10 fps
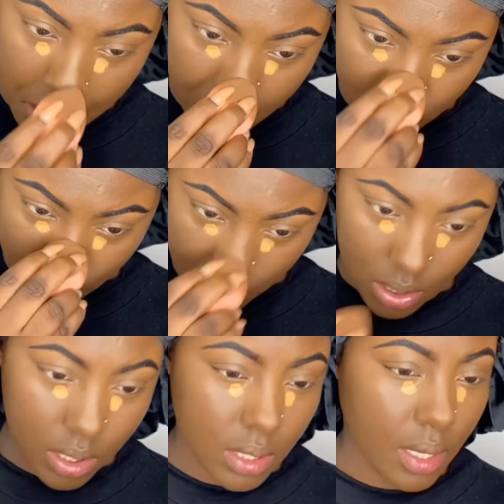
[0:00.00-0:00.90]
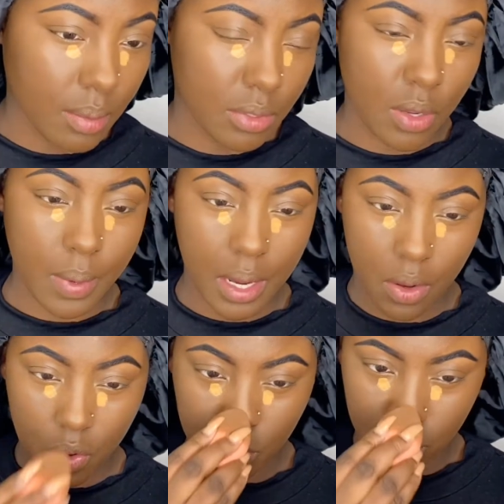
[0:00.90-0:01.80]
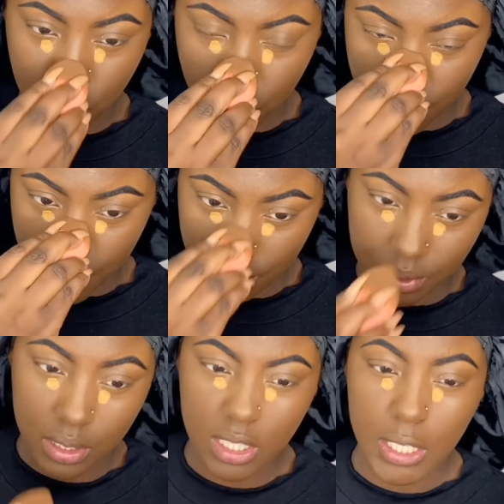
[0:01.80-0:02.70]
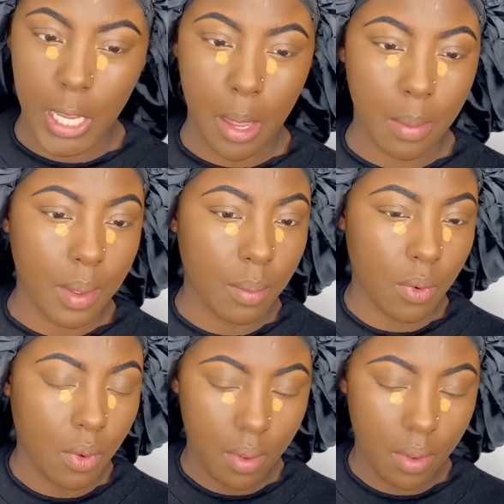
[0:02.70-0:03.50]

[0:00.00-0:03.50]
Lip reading: just at the tip, so when I contour you'll be able to see it a bit more.